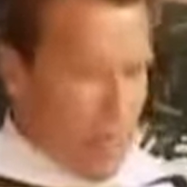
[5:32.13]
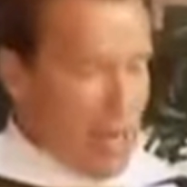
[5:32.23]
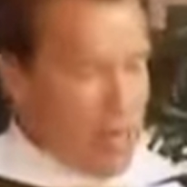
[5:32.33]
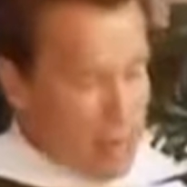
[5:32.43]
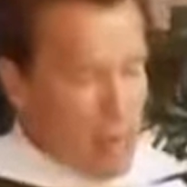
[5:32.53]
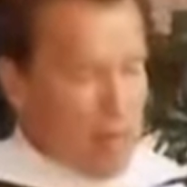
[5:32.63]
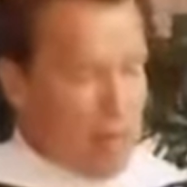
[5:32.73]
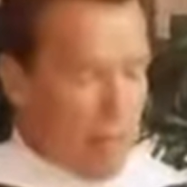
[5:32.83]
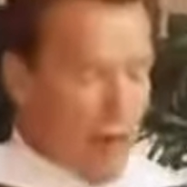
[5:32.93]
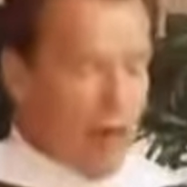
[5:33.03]
And
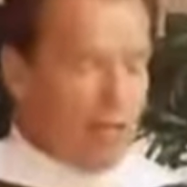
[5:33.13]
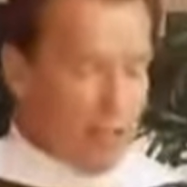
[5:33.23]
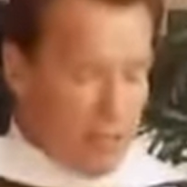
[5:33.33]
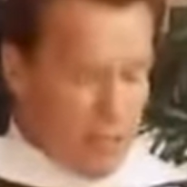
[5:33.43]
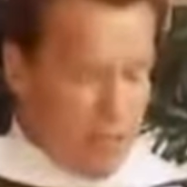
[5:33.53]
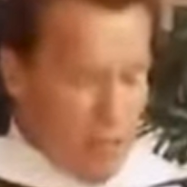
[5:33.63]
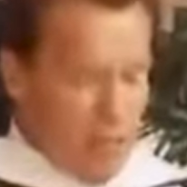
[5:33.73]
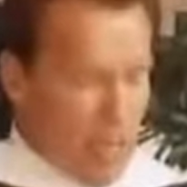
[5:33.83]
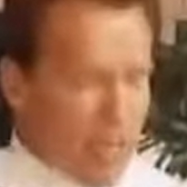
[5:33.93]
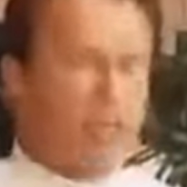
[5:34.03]
parents,
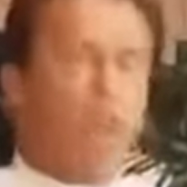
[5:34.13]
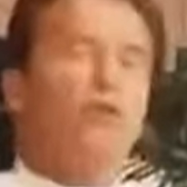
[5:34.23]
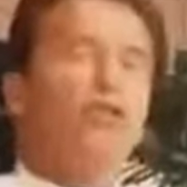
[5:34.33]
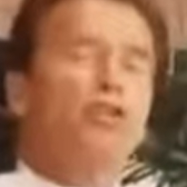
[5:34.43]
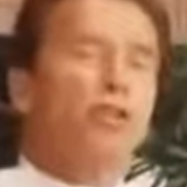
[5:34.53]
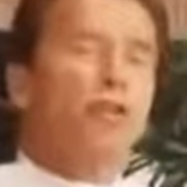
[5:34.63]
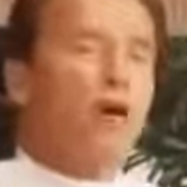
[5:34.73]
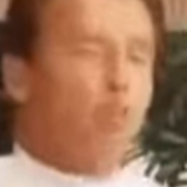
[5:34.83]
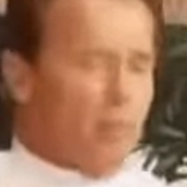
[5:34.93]
I just want you to know,